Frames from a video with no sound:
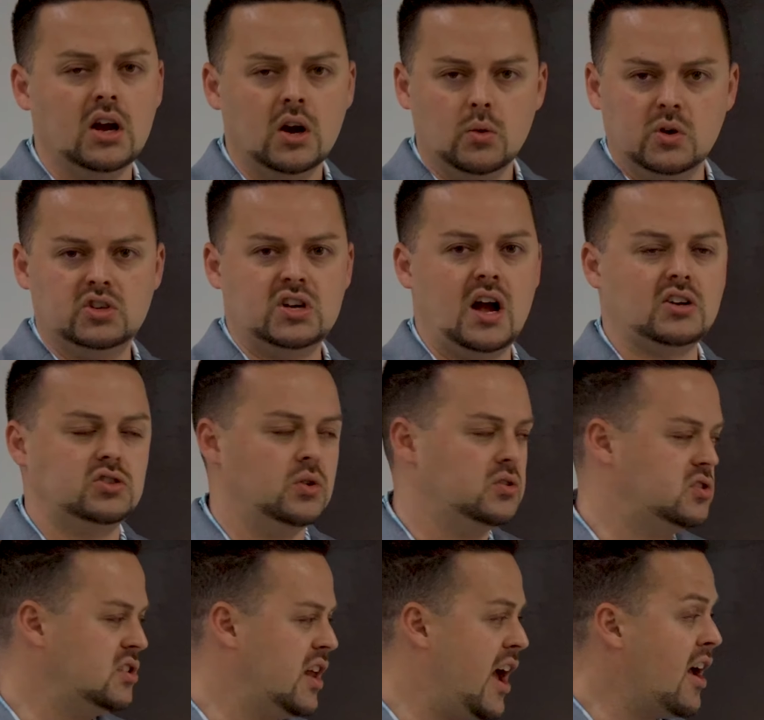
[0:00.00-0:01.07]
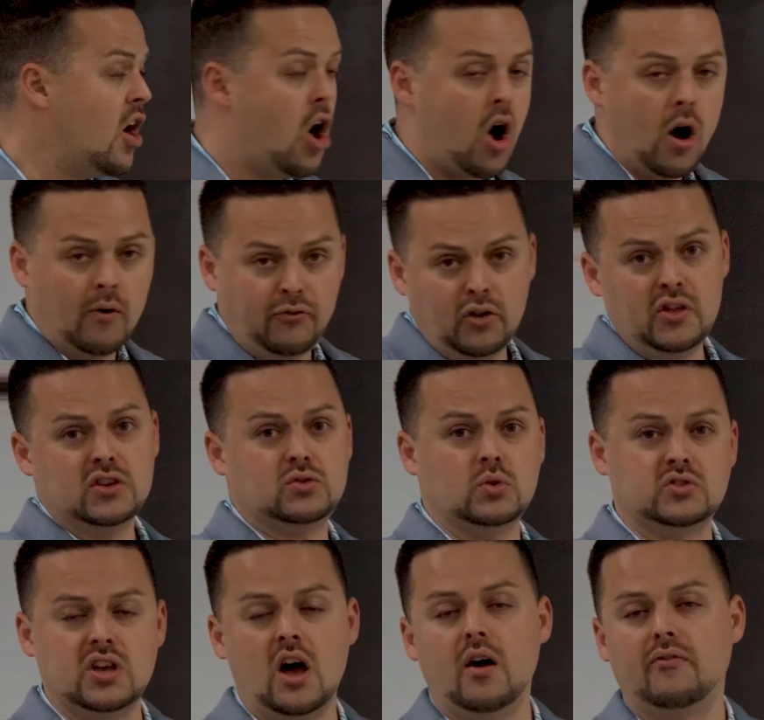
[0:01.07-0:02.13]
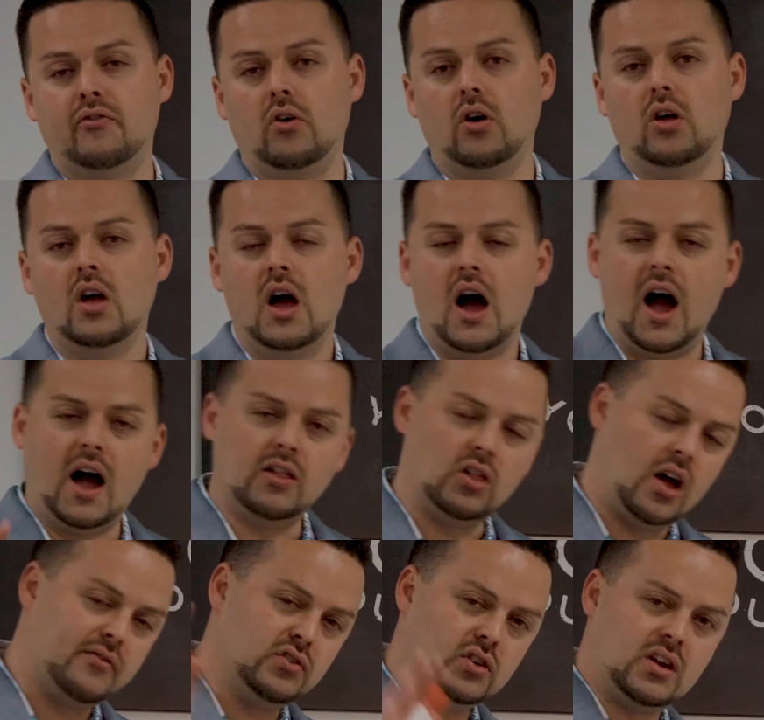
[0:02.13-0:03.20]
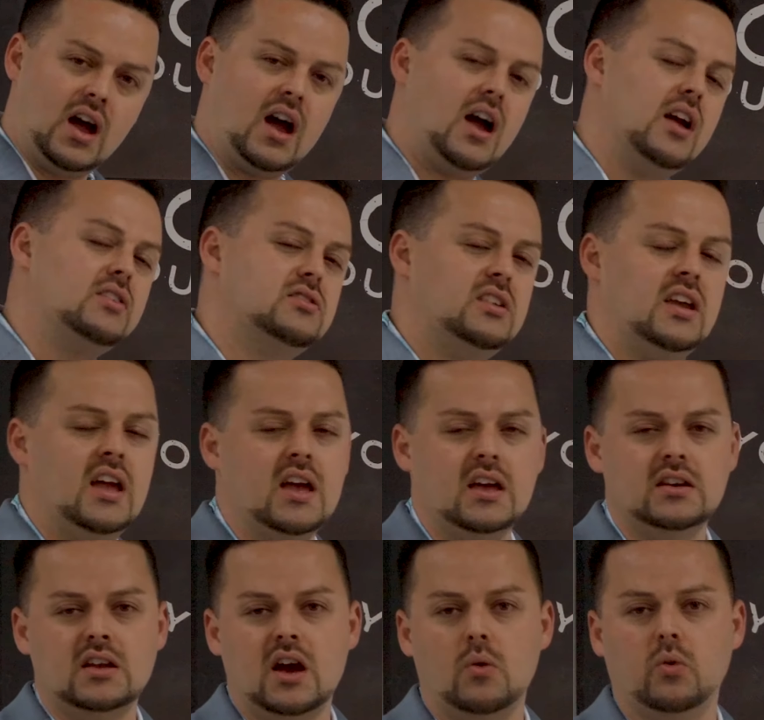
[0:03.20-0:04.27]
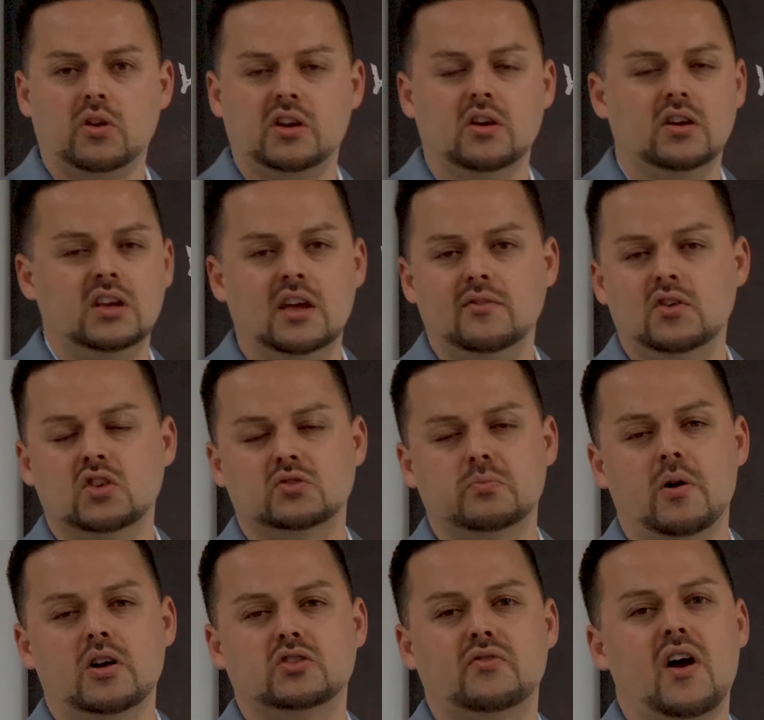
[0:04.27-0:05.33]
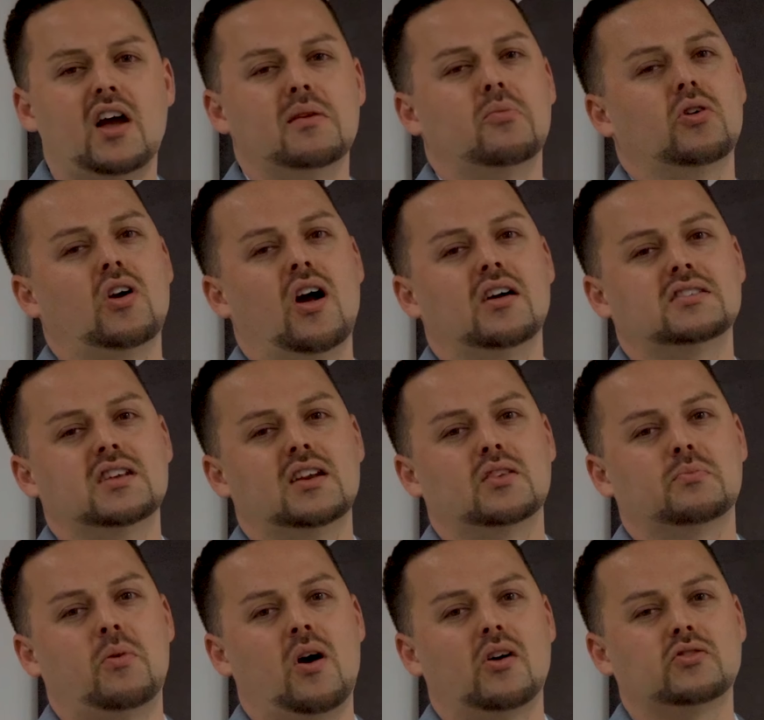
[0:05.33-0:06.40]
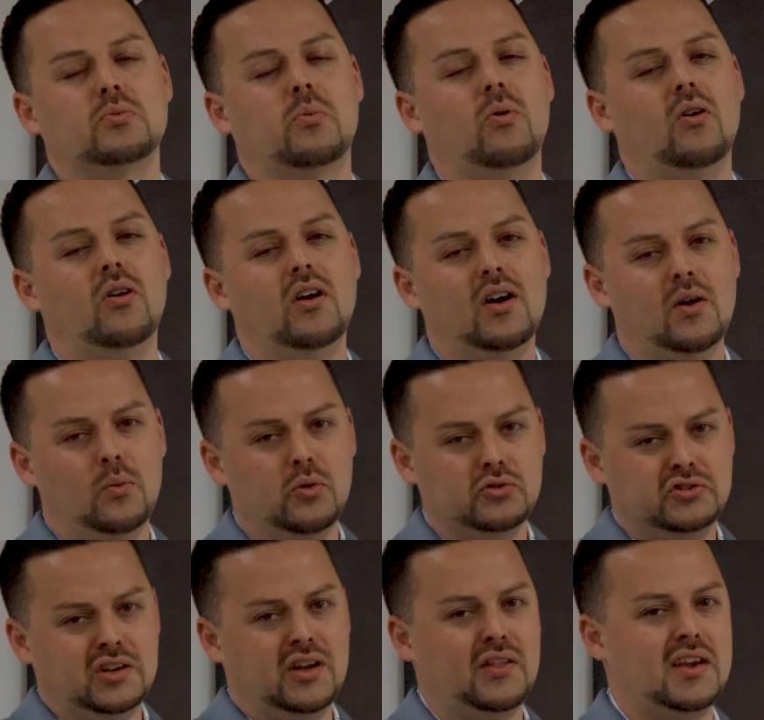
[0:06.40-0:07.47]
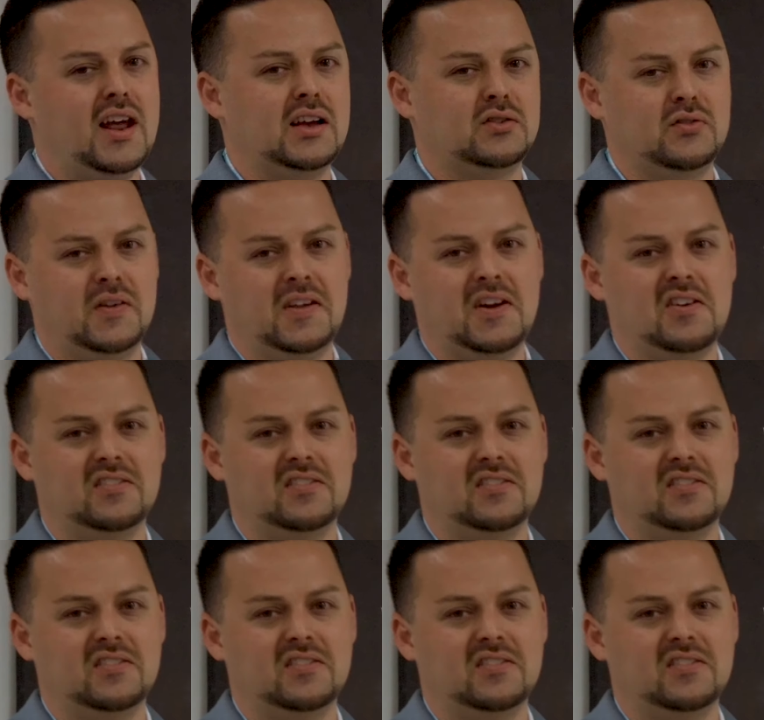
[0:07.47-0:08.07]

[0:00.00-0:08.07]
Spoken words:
Reach out to us today. Hopefully this was helpful. I love you guys, and we're here to give you as much valuable content as possible. We'll see you on the next video.